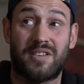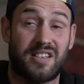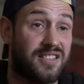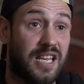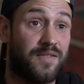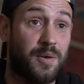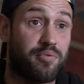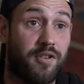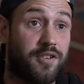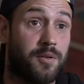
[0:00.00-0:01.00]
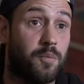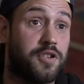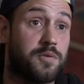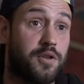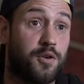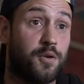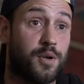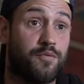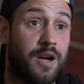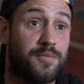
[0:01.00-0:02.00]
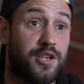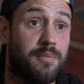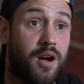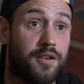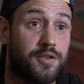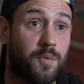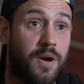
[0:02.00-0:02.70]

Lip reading: I did a TV program once with Gordon Ramsay and Marcus